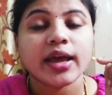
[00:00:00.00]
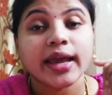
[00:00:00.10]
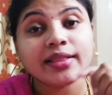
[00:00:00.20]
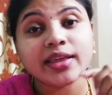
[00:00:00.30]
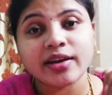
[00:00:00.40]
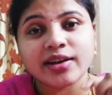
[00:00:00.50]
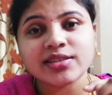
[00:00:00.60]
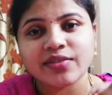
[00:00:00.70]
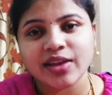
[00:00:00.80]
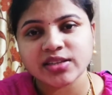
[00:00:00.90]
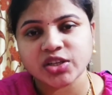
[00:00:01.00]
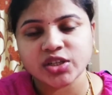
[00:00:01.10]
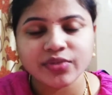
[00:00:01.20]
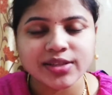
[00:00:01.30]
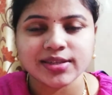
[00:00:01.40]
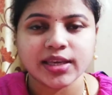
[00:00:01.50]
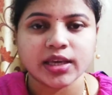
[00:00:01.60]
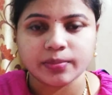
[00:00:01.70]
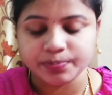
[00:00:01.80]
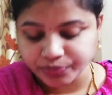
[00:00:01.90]
in the early civilization, we'll see here.
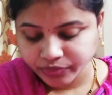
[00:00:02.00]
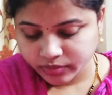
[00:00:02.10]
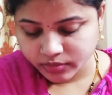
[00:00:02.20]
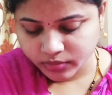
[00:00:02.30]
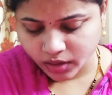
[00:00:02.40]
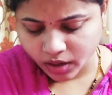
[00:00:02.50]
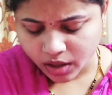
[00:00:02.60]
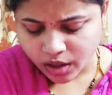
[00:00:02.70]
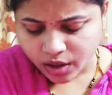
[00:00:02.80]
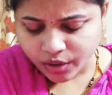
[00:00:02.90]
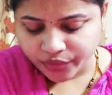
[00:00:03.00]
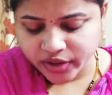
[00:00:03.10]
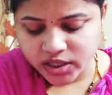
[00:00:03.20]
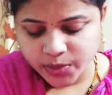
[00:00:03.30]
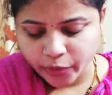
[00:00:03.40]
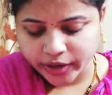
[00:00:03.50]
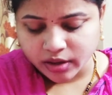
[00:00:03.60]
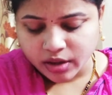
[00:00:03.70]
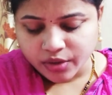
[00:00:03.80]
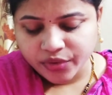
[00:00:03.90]
First point.
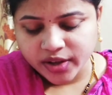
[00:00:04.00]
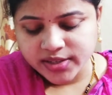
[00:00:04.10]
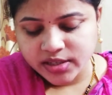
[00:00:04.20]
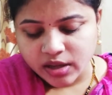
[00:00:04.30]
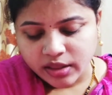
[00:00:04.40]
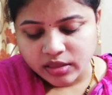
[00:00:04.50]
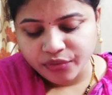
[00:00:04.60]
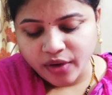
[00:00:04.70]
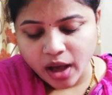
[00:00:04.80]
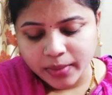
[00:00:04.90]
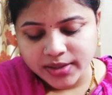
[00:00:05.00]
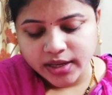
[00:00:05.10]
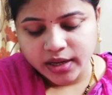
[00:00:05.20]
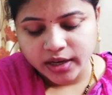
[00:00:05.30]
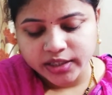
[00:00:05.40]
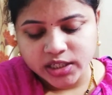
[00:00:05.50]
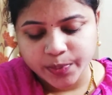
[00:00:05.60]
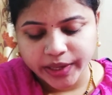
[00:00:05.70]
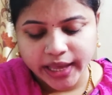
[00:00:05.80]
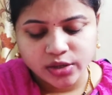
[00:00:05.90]
First, the farmers and herders
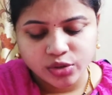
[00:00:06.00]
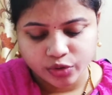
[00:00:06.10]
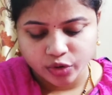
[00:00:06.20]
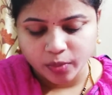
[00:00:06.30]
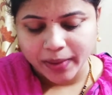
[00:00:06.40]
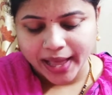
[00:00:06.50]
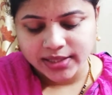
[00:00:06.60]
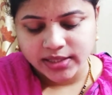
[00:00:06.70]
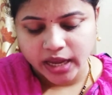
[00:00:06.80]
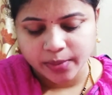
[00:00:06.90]
began to grow plants and